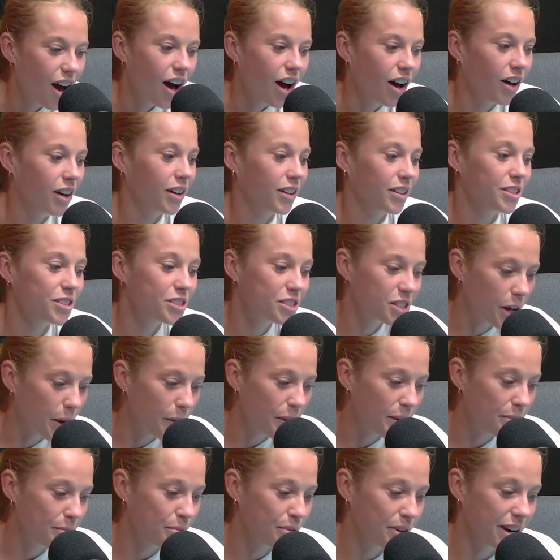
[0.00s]
Oh, so
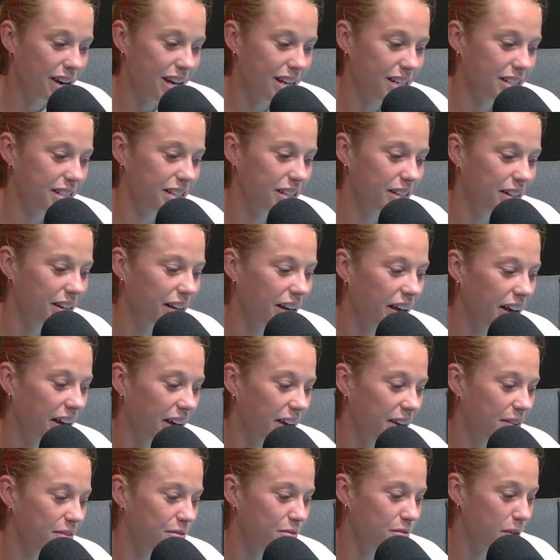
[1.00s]
impressed. And
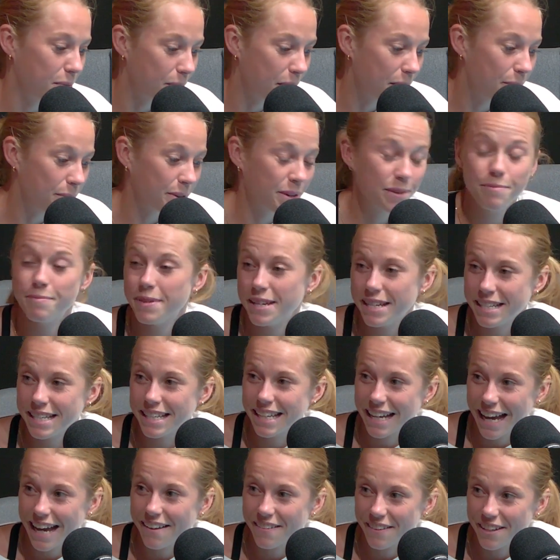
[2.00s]
I remember
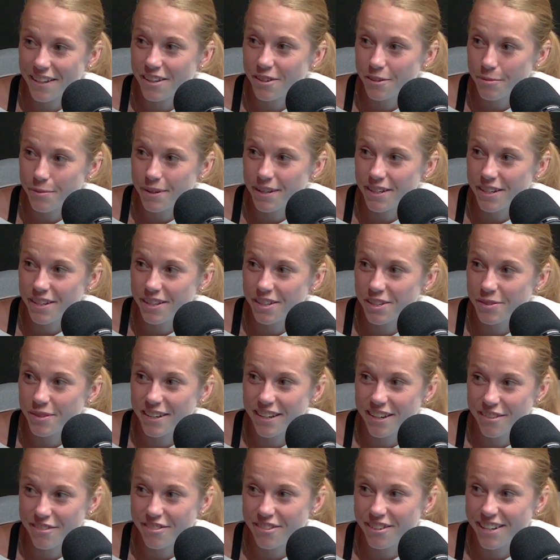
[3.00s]
competing at the European
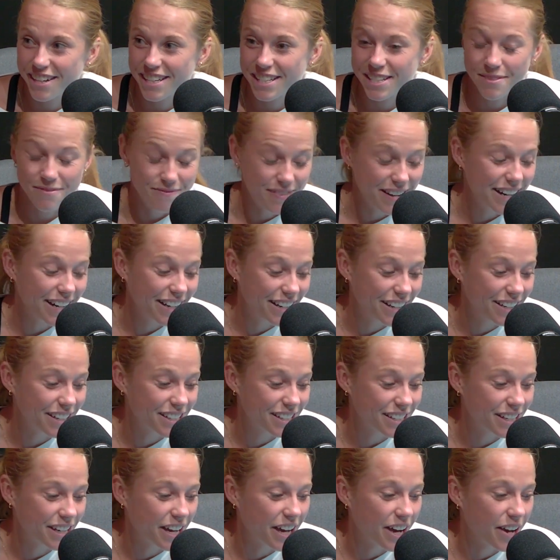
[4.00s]
Under-23s many years
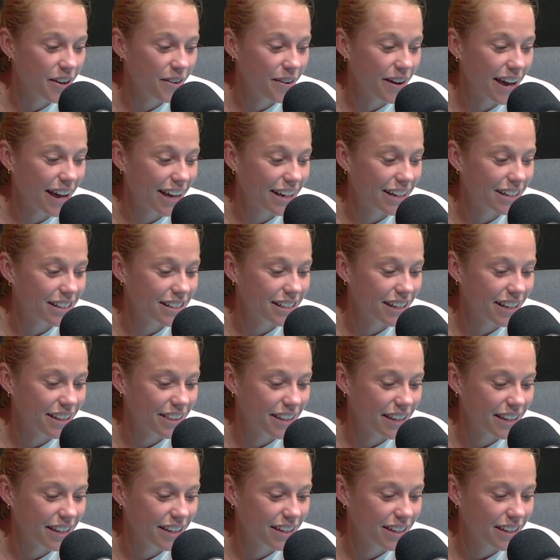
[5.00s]
ago, and I
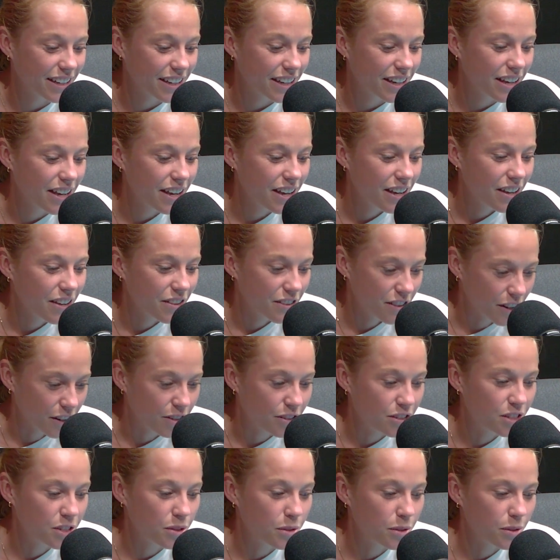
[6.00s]
think
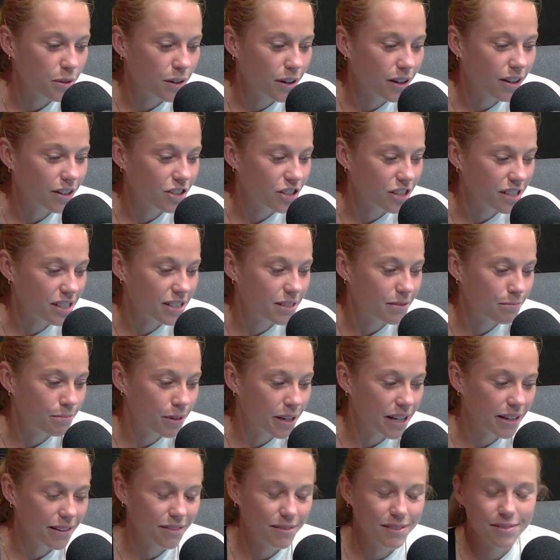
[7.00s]
those two are just
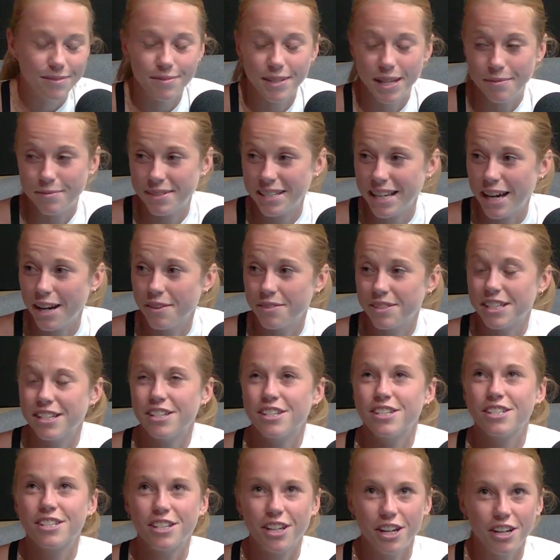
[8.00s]
putting themselves in
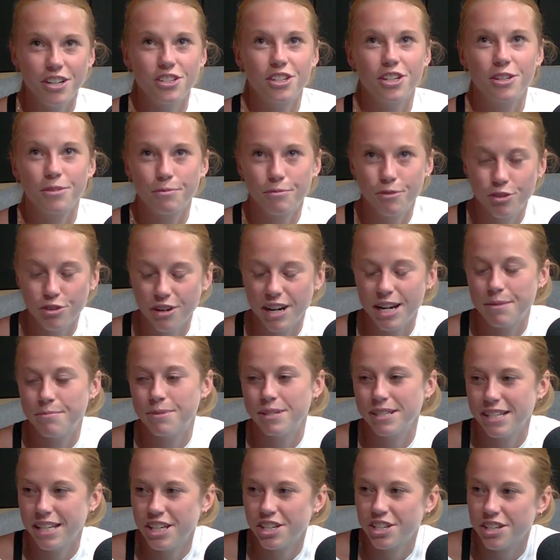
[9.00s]
such a great
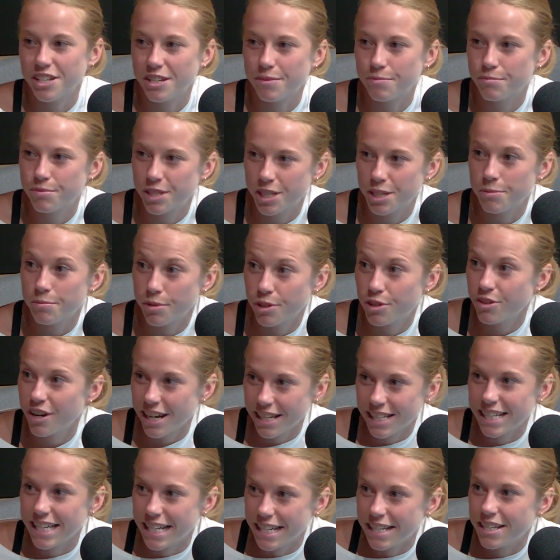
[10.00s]
position to
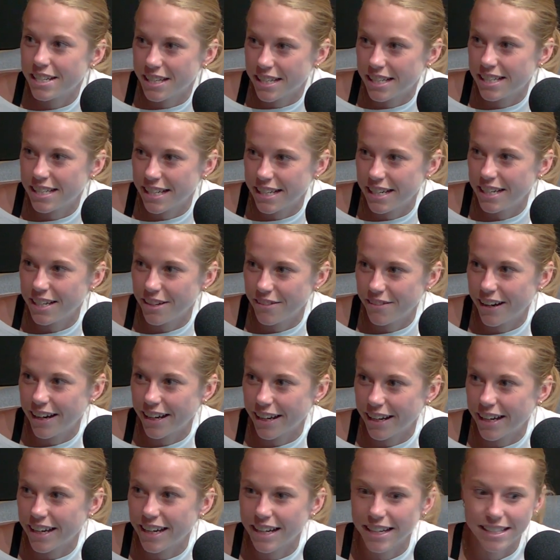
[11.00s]
progress into the senior
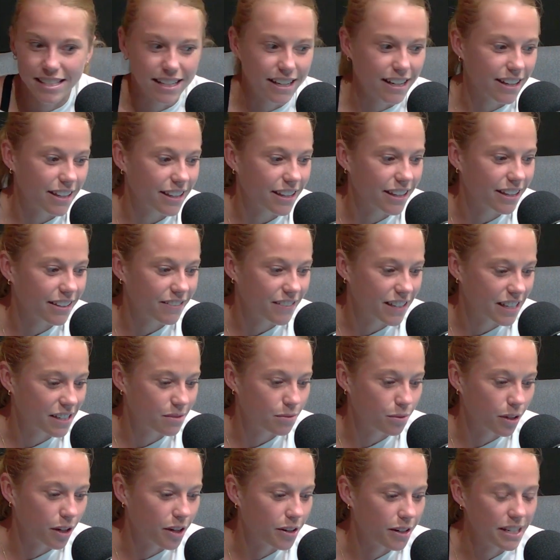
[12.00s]
rankings, and I think this
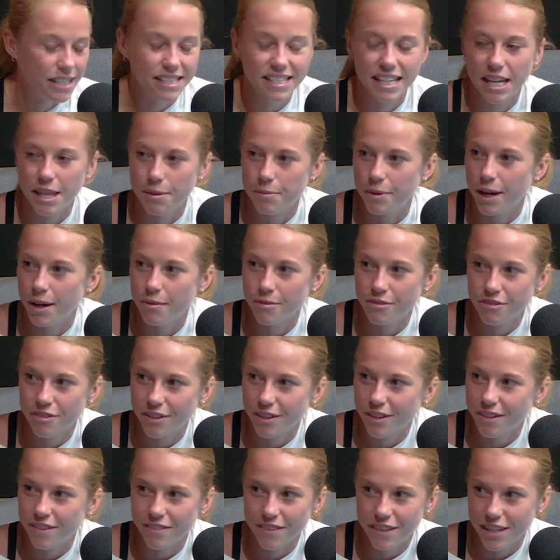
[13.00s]
will only set them up
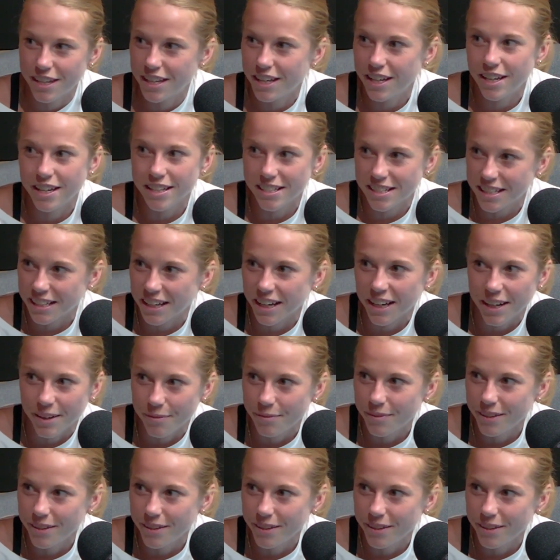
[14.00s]
for the years to come.